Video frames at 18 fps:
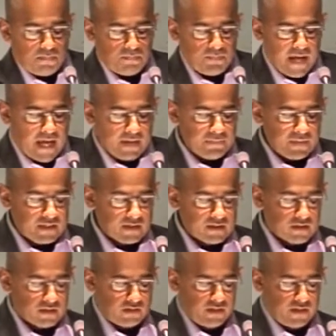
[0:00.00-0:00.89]

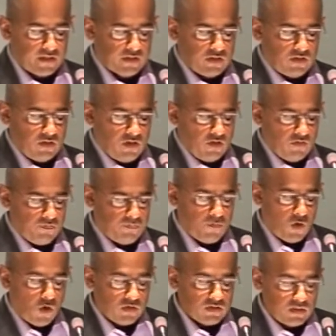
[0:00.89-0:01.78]
Pragmatists think of
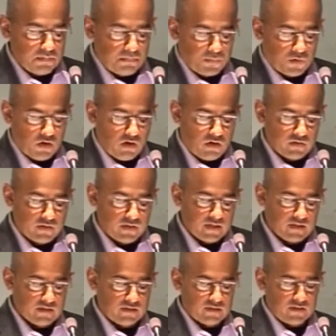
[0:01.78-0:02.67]
moral
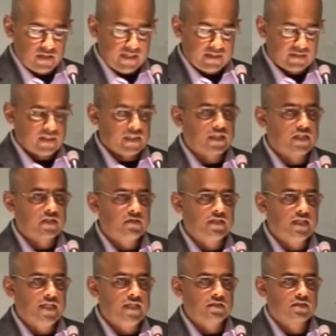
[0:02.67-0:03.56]
progress as
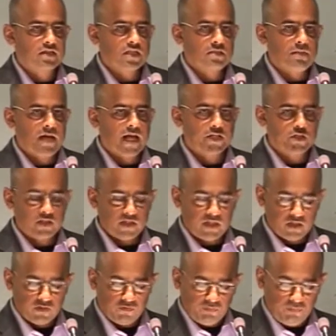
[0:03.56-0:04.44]
increased
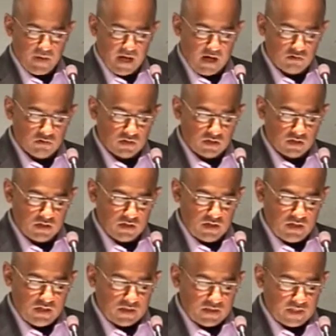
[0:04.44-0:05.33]
imaginative power
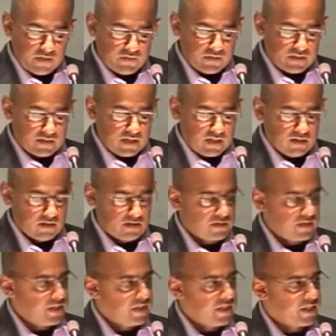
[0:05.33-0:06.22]
that
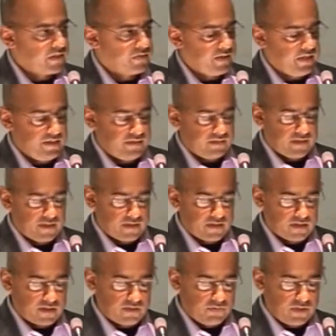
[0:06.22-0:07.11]
results in increased
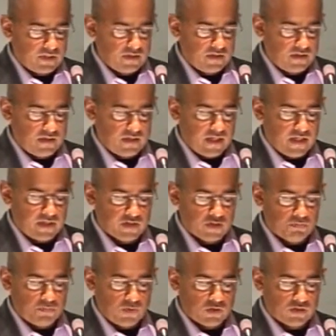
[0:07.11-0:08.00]
sensitivity and
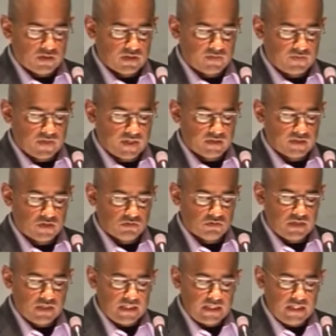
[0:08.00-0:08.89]
responsiveness to
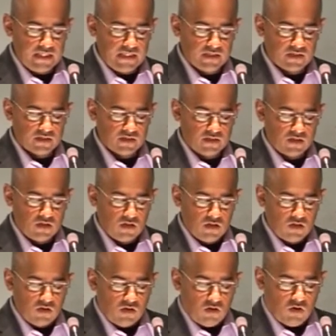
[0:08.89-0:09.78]
the needs
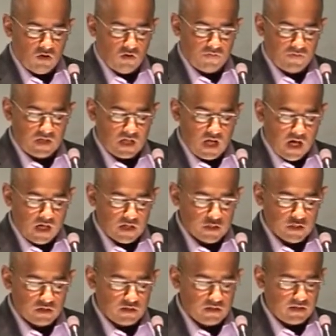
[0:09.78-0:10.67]
of
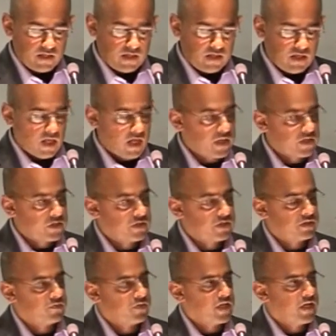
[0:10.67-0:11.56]
larger and
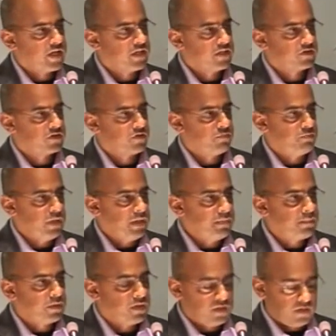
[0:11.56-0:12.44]
larger varieties of
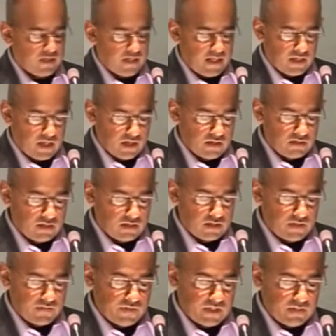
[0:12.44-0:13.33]
people and other
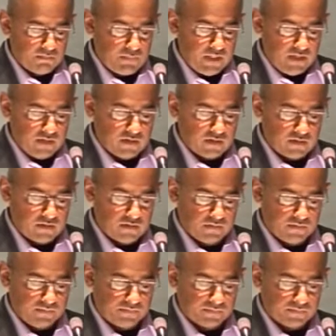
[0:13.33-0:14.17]
living beings.